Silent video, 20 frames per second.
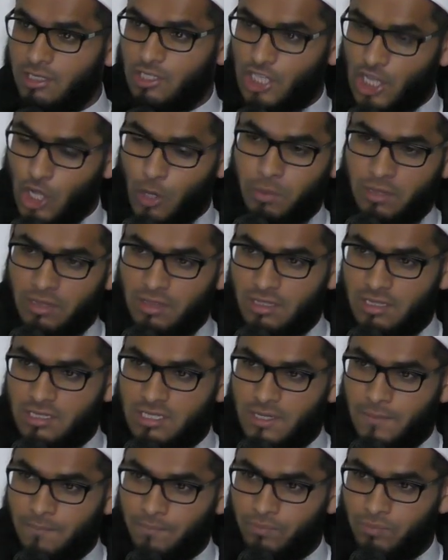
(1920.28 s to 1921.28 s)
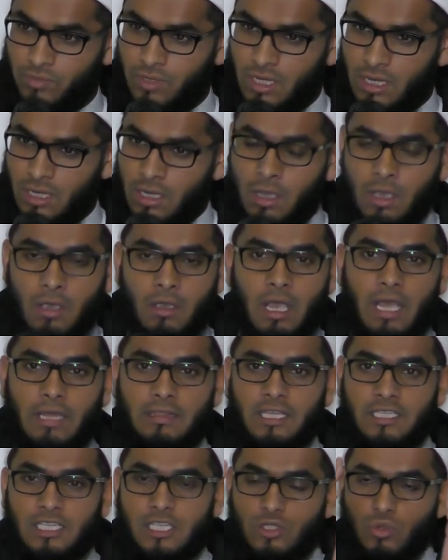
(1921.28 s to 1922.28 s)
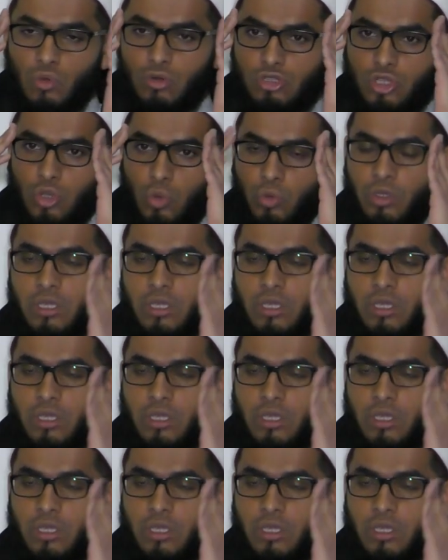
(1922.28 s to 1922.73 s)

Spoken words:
to help others. This is also,